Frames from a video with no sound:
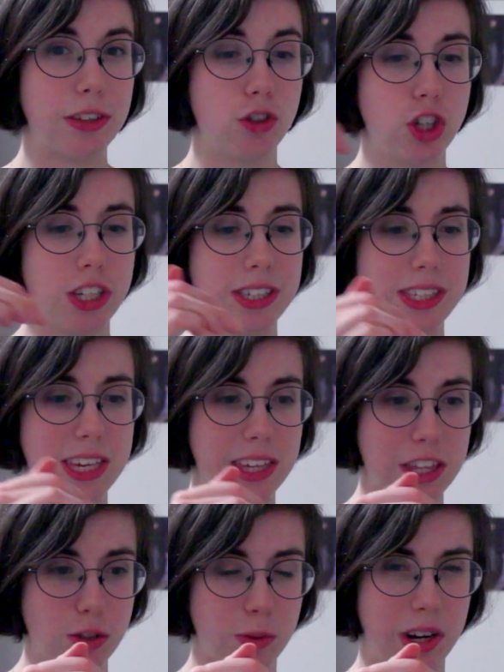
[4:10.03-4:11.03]
if she's
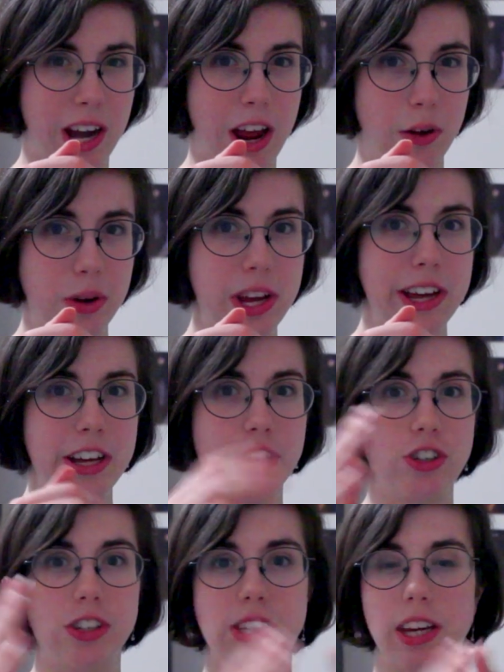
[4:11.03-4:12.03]
seeing this right now
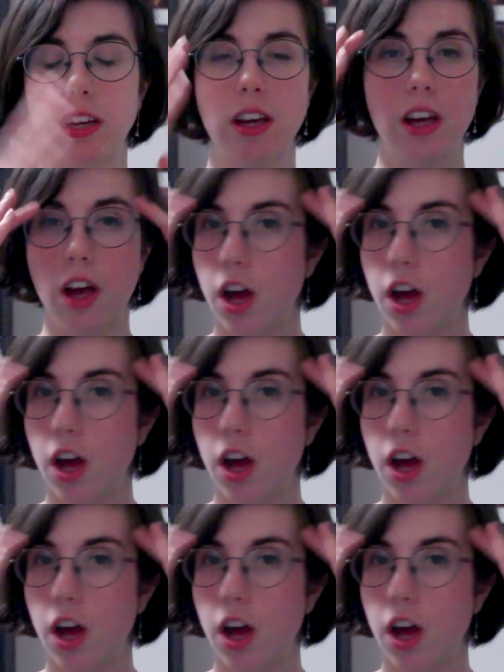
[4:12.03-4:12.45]
she's like